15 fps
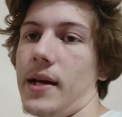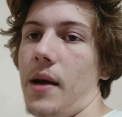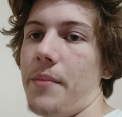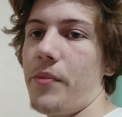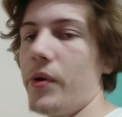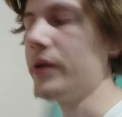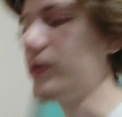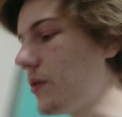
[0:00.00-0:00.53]
I
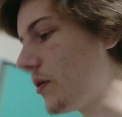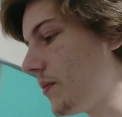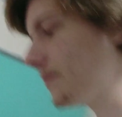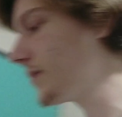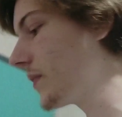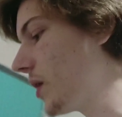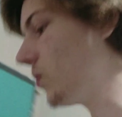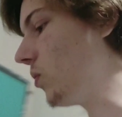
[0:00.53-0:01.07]
might not.
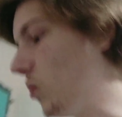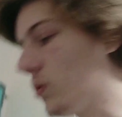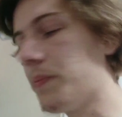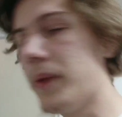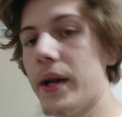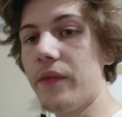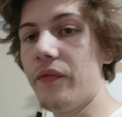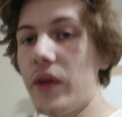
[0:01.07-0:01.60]
It will all
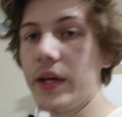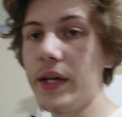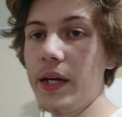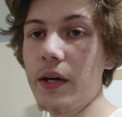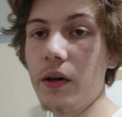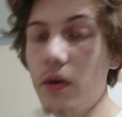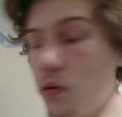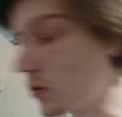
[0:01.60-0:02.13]
depend if I can
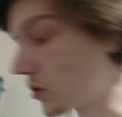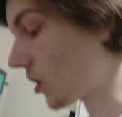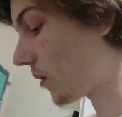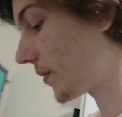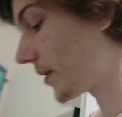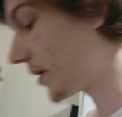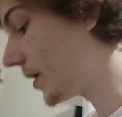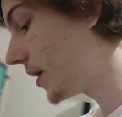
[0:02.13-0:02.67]
get it all
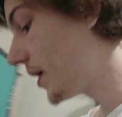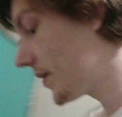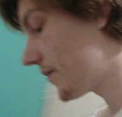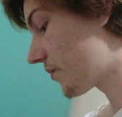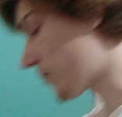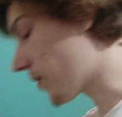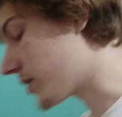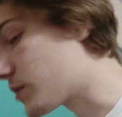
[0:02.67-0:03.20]
going, if it
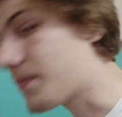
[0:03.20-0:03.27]
runs